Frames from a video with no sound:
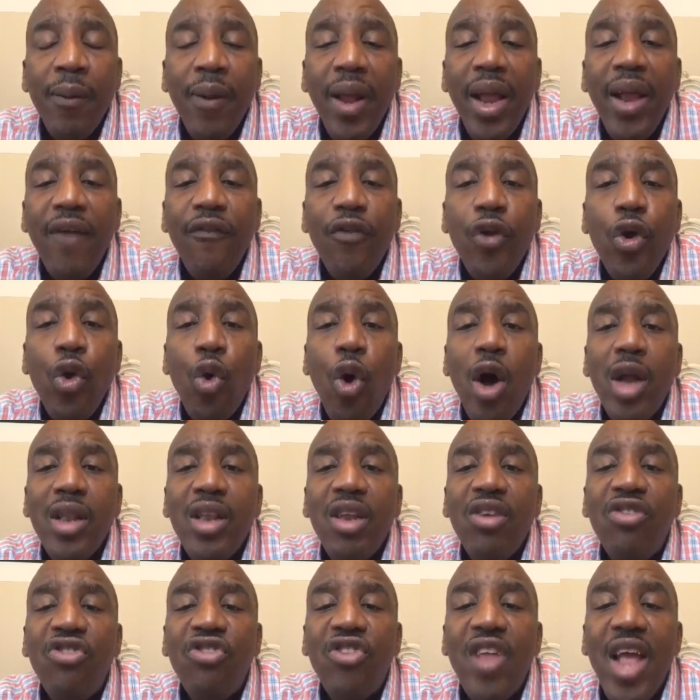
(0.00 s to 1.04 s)
If you
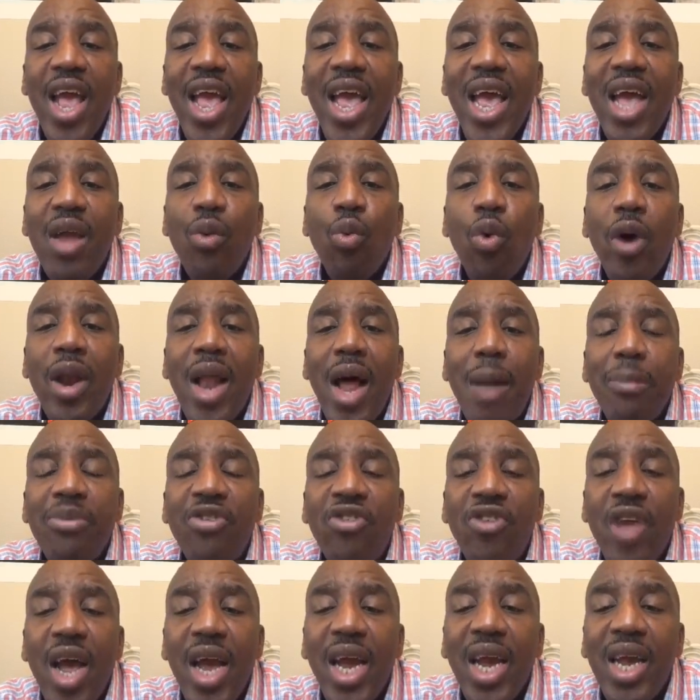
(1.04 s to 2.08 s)
understand what I'm
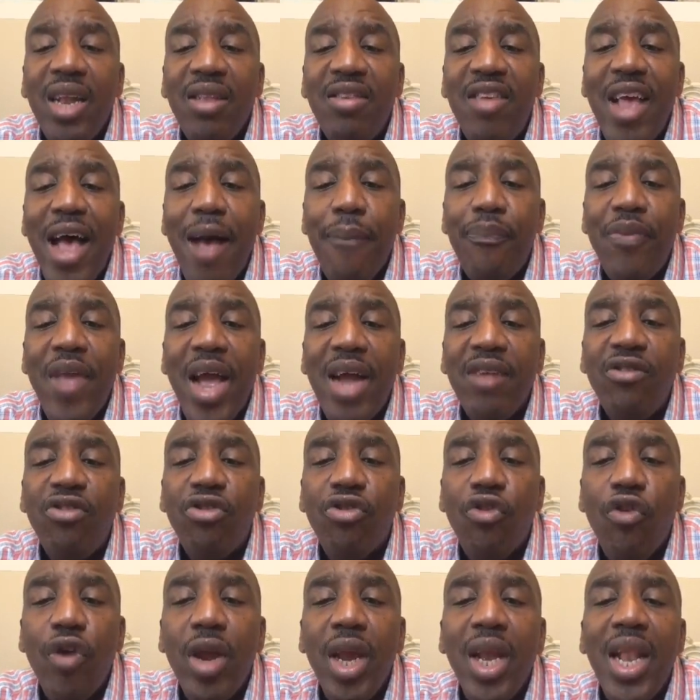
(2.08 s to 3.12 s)
saying, tap that
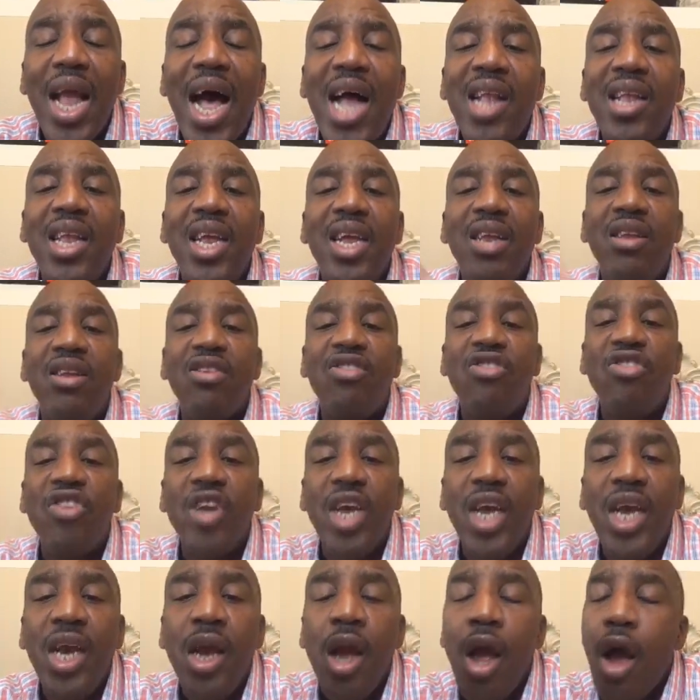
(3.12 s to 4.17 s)
screen. I need to
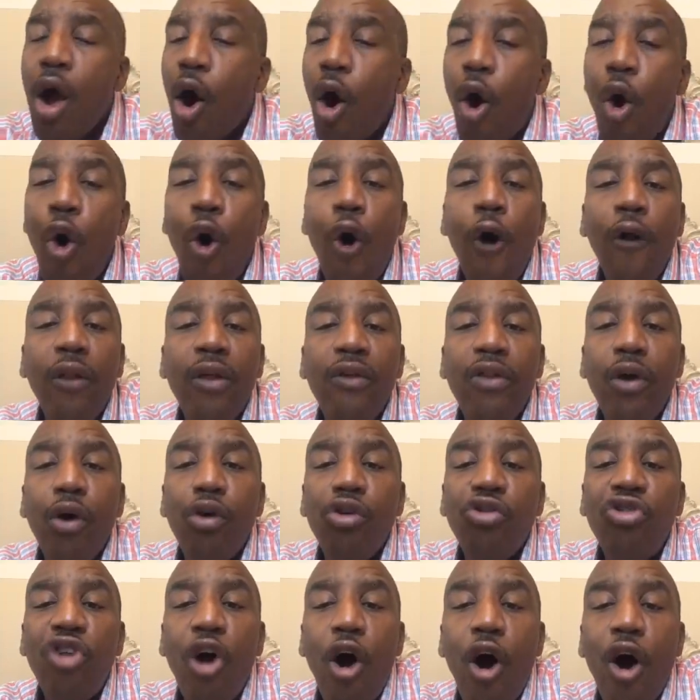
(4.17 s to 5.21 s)
see all of
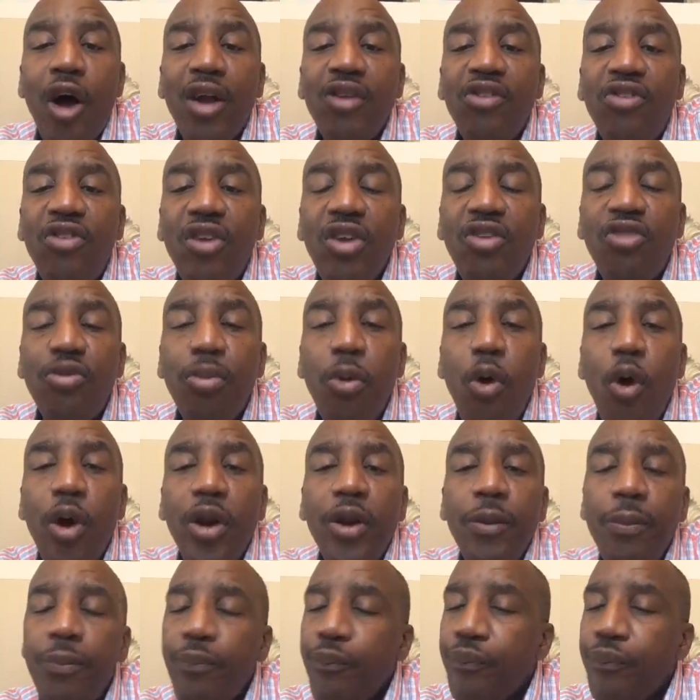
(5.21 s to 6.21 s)
those hearts this morning.